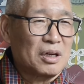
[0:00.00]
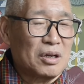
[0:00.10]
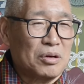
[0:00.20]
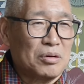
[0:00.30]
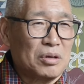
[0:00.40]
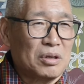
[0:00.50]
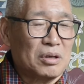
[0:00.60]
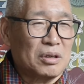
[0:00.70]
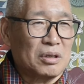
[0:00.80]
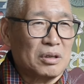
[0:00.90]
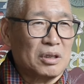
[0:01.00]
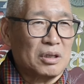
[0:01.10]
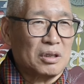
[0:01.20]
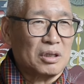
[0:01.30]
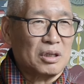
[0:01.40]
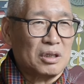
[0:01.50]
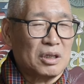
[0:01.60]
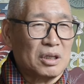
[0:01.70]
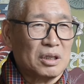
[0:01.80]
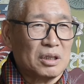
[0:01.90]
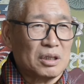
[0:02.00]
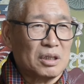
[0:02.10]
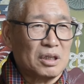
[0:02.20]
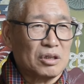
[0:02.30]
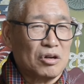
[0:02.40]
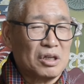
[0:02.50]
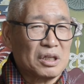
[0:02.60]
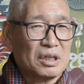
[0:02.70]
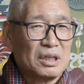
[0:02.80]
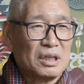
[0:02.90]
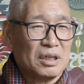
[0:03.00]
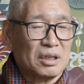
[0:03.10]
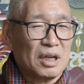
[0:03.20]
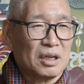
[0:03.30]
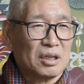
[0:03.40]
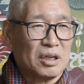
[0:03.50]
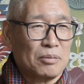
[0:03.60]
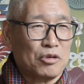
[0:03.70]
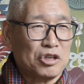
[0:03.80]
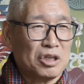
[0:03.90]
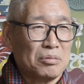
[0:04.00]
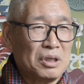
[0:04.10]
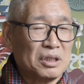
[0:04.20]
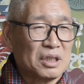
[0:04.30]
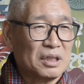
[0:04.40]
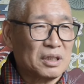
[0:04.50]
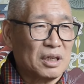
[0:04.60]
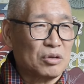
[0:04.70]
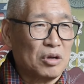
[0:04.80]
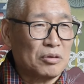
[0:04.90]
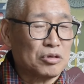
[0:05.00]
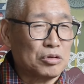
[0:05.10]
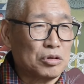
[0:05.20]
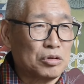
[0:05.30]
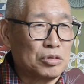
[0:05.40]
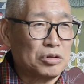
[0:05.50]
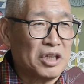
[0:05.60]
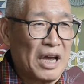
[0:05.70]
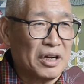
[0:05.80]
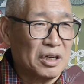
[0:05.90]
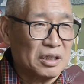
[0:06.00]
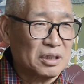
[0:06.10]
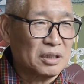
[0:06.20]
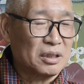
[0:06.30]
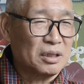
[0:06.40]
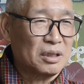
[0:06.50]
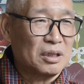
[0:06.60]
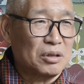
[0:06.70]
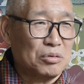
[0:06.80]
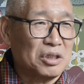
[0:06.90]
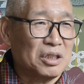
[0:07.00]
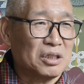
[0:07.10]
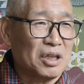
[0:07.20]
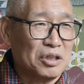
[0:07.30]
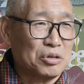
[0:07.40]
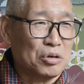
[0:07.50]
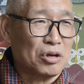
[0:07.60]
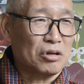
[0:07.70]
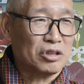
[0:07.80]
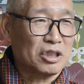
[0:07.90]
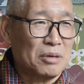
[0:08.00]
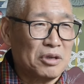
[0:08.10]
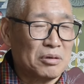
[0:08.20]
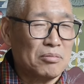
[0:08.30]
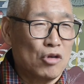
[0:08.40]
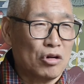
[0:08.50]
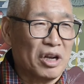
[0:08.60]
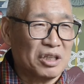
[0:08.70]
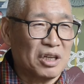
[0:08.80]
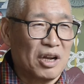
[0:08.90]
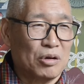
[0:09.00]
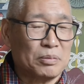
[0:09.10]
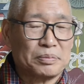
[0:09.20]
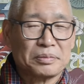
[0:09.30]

uh, in the, the royal decree that appointed me says that you have to do two dry runs, which is, as you call term it, mock election now.